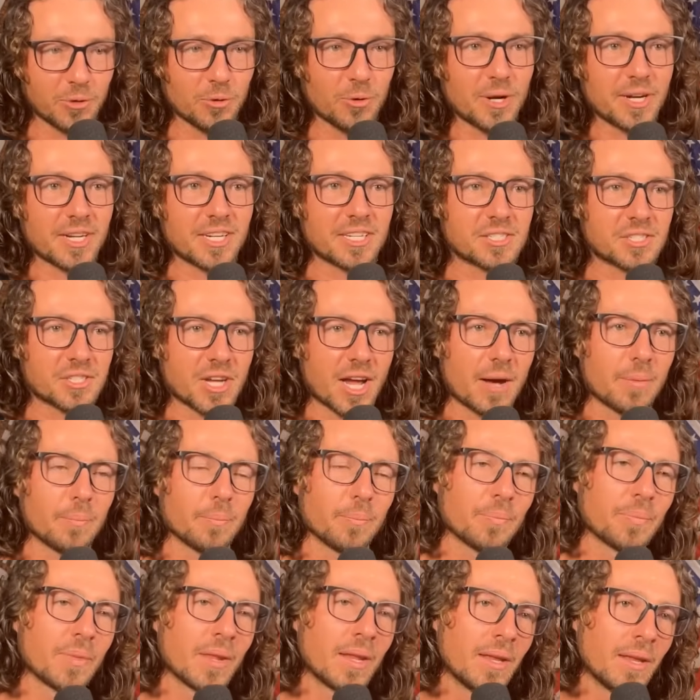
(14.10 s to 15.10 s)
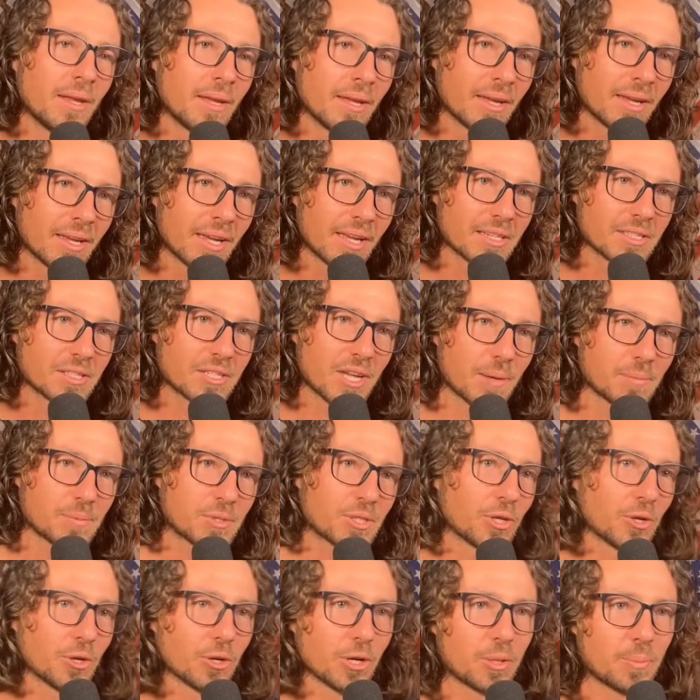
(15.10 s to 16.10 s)
Bitcoin is up. It is
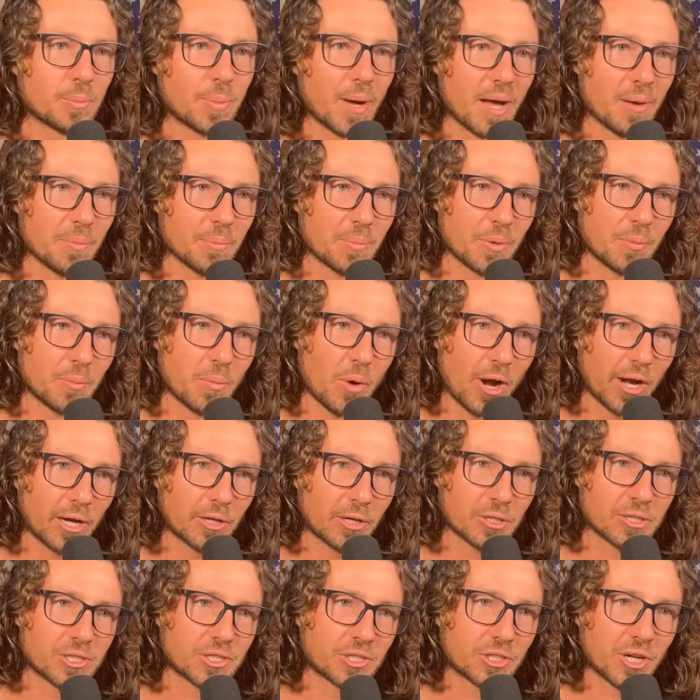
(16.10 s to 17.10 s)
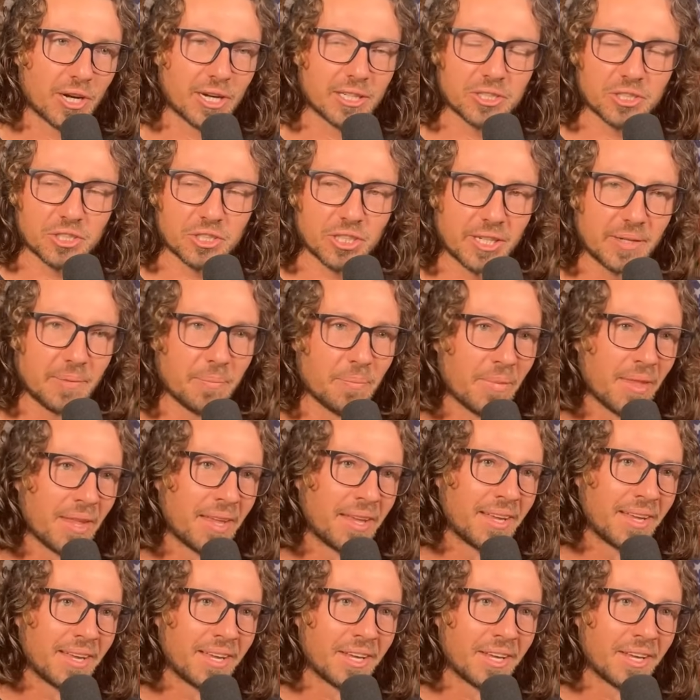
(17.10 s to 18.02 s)
absolutely pumping. MicroStrategy